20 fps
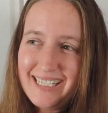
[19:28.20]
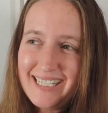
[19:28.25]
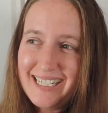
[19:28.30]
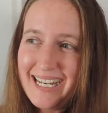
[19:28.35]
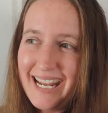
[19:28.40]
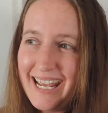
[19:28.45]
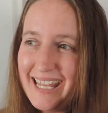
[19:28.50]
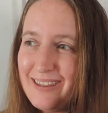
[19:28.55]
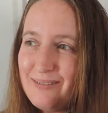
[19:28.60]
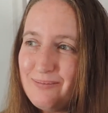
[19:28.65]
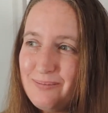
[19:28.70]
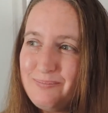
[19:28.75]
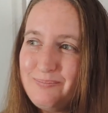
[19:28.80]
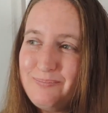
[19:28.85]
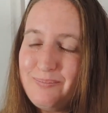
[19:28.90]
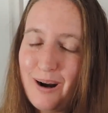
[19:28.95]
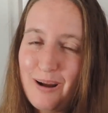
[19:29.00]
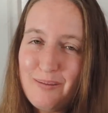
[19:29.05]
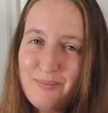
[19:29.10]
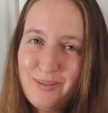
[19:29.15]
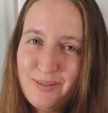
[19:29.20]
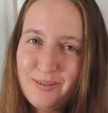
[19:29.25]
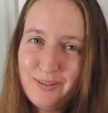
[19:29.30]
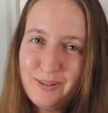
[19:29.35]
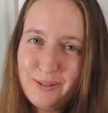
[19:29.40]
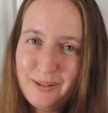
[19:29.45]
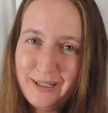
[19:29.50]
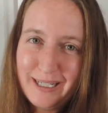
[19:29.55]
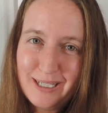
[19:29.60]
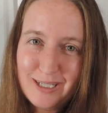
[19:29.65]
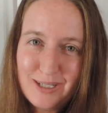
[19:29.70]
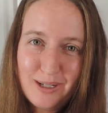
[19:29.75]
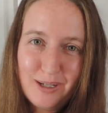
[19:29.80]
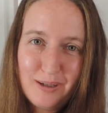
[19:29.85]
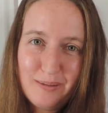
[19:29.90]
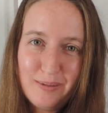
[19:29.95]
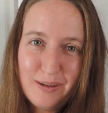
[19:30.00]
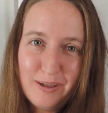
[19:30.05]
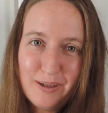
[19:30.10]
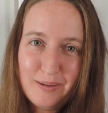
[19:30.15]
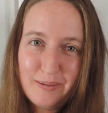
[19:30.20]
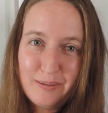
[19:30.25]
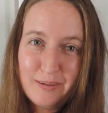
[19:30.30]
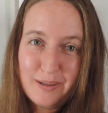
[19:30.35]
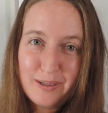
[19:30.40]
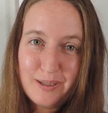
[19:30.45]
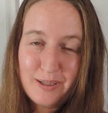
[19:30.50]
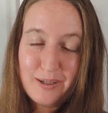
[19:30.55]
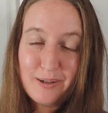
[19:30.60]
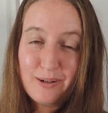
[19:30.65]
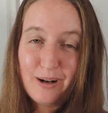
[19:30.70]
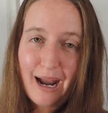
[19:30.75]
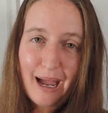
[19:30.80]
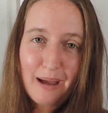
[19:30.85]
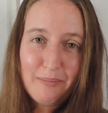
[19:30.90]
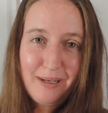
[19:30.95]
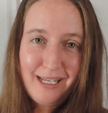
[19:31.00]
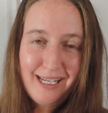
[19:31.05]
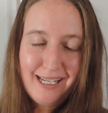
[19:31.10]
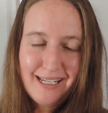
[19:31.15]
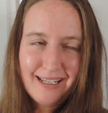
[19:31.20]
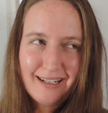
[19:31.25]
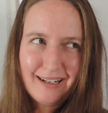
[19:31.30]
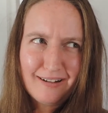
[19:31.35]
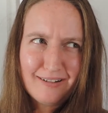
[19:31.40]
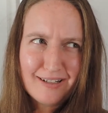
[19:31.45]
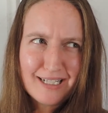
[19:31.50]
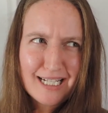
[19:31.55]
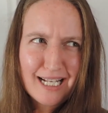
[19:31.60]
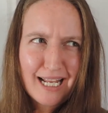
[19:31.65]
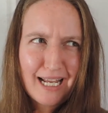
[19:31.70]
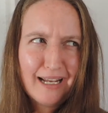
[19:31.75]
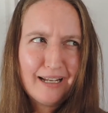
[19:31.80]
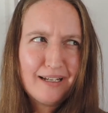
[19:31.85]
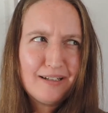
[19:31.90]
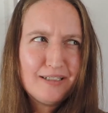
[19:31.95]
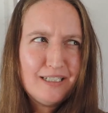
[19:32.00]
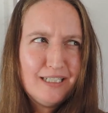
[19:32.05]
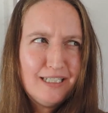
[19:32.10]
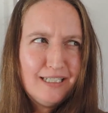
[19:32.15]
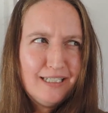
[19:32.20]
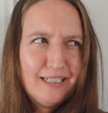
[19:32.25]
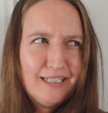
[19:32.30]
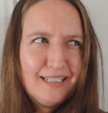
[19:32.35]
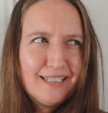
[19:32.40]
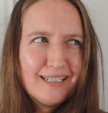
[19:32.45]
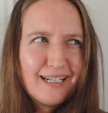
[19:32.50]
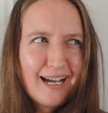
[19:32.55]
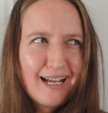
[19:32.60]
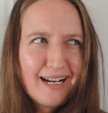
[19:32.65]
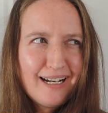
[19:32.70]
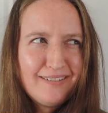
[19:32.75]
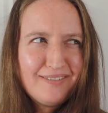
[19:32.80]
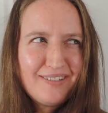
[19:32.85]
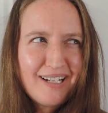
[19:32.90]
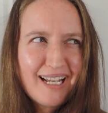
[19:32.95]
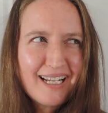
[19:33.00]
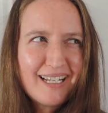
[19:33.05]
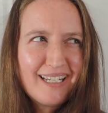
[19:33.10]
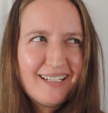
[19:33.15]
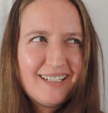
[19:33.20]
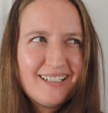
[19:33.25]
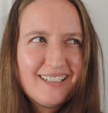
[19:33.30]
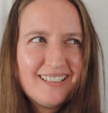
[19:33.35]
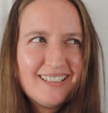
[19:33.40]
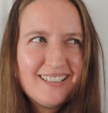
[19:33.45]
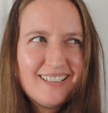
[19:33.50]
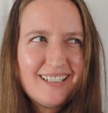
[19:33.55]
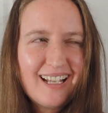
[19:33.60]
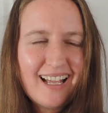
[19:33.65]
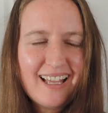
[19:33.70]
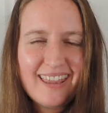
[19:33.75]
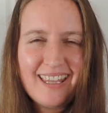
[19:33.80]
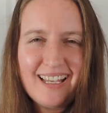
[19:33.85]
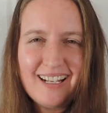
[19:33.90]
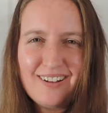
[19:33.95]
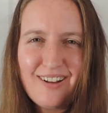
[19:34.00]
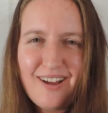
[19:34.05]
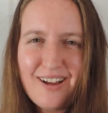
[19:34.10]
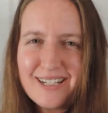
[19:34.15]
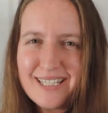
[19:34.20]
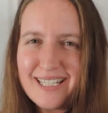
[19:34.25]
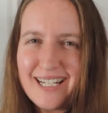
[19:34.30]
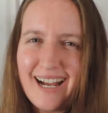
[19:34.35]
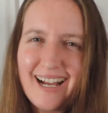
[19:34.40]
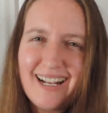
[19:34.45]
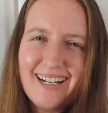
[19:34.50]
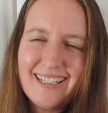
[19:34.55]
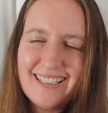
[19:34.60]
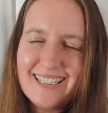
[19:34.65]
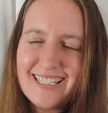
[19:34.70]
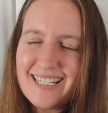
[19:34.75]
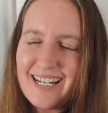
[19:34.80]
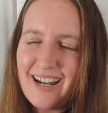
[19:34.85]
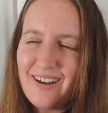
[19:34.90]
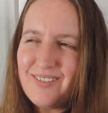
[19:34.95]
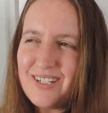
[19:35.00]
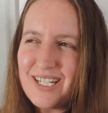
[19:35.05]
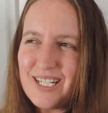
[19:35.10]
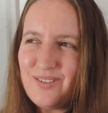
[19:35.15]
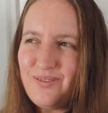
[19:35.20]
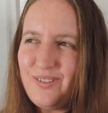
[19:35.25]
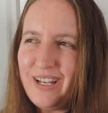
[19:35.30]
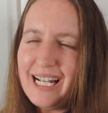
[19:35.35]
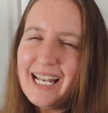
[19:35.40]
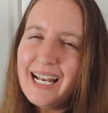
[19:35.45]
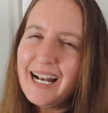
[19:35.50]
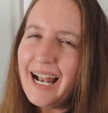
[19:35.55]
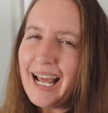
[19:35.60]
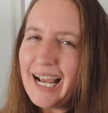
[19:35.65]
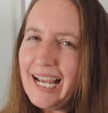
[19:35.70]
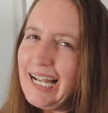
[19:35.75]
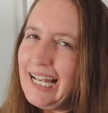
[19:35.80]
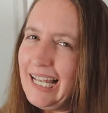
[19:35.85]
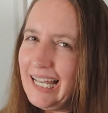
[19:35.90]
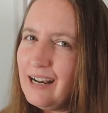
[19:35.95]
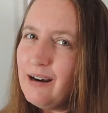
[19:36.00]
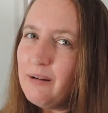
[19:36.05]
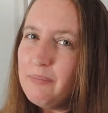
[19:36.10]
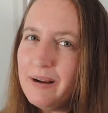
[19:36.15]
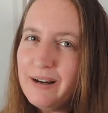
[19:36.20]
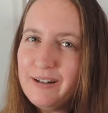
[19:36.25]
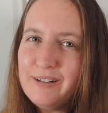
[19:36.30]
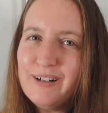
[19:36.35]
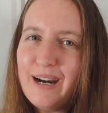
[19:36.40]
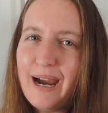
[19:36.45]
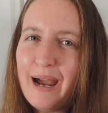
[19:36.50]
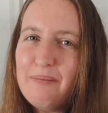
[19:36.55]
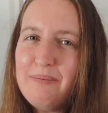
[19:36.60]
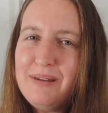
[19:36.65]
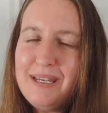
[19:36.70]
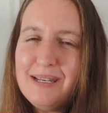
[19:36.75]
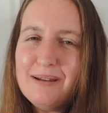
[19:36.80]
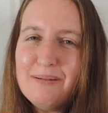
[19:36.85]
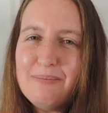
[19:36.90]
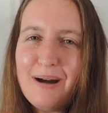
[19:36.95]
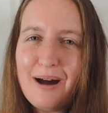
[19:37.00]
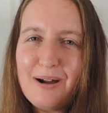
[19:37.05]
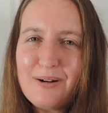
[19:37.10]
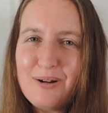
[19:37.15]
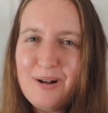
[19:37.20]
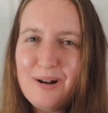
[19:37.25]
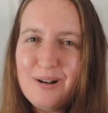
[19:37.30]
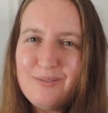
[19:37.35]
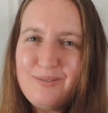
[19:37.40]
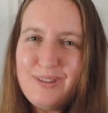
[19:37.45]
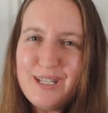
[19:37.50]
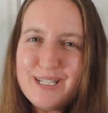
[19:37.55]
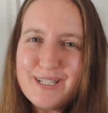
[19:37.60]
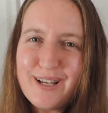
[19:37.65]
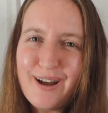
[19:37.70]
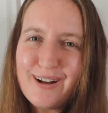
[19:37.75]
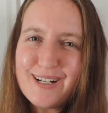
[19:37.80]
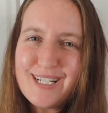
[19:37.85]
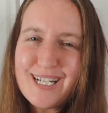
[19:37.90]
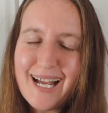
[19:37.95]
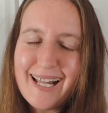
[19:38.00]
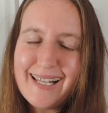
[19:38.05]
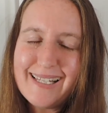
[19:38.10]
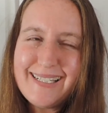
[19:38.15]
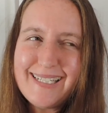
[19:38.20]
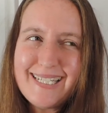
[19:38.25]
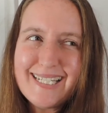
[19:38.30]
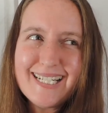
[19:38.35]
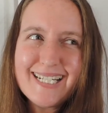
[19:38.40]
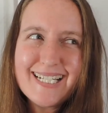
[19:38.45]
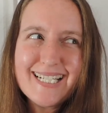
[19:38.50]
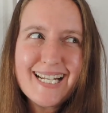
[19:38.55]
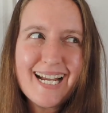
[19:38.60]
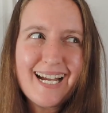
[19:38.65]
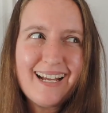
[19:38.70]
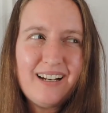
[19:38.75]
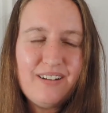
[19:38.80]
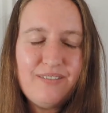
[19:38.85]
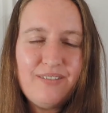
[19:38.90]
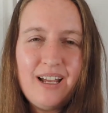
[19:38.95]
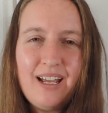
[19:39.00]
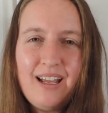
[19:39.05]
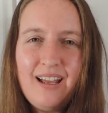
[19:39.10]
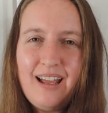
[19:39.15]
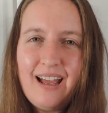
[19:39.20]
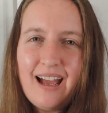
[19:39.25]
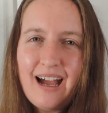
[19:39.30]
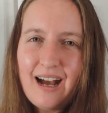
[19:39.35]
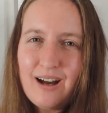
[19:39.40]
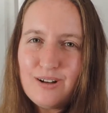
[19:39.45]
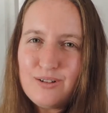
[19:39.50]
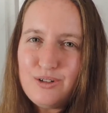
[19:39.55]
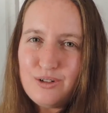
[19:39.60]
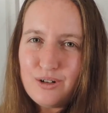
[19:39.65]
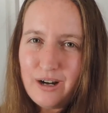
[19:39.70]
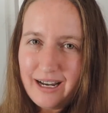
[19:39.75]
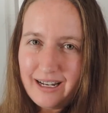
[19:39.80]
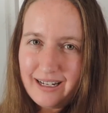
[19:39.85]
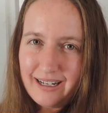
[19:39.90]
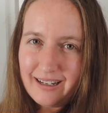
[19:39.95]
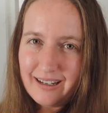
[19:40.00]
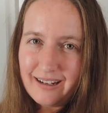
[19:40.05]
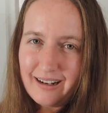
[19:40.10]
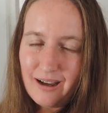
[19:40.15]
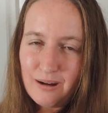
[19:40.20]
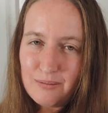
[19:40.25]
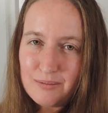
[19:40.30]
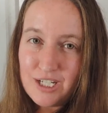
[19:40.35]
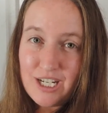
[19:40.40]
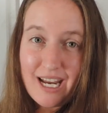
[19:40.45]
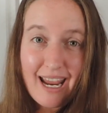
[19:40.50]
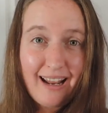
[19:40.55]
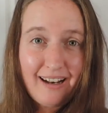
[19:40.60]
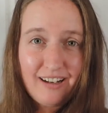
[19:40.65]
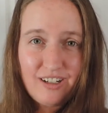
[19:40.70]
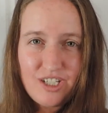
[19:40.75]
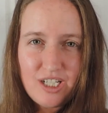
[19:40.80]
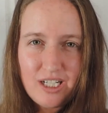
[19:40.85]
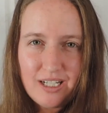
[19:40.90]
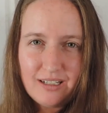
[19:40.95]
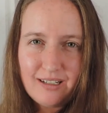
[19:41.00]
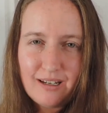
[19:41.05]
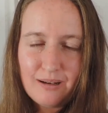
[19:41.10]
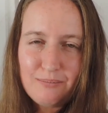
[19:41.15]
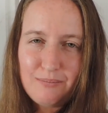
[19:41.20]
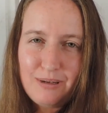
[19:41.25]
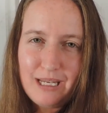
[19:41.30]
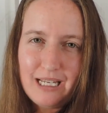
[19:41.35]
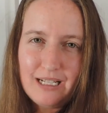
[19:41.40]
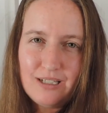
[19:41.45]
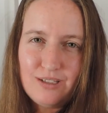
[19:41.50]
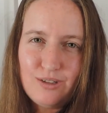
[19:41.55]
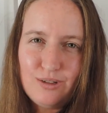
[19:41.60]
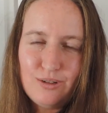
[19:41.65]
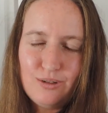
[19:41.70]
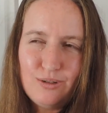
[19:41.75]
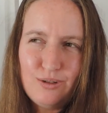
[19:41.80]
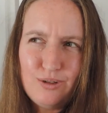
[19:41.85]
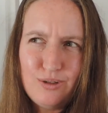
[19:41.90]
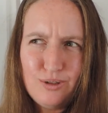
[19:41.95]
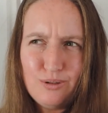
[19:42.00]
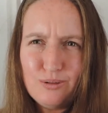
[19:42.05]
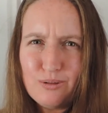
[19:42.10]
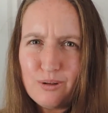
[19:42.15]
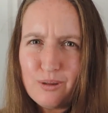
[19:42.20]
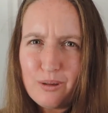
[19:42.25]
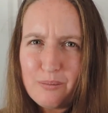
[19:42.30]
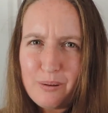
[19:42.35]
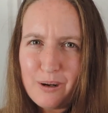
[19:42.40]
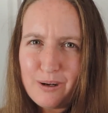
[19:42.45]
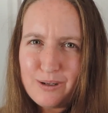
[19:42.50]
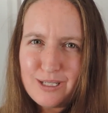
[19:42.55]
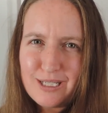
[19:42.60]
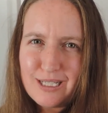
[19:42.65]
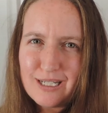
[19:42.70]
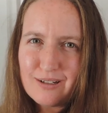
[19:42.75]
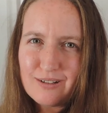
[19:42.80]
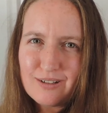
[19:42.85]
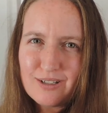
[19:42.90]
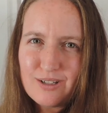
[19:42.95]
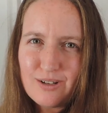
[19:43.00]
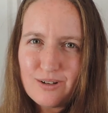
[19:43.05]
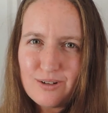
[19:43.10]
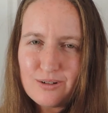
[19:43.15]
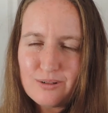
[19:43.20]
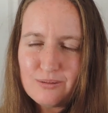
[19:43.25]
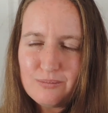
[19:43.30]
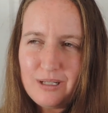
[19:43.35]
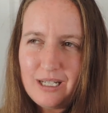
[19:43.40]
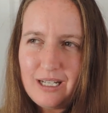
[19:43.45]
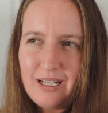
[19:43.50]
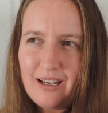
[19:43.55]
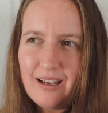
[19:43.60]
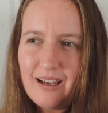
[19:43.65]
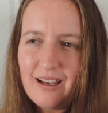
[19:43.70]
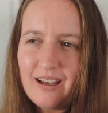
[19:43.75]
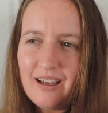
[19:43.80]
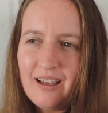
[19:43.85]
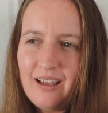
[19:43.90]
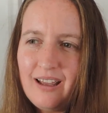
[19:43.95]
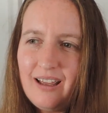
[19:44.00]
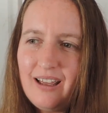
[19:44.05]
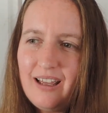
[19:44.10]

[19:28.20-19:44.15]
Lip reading: today the prompt for Inktober was crabby, and I was like, kind of like, I think last night and stuff, just feeling like a little bit crabby about all of these art challenges, kind of how draining and how much energy it can be to do all the posting on social media.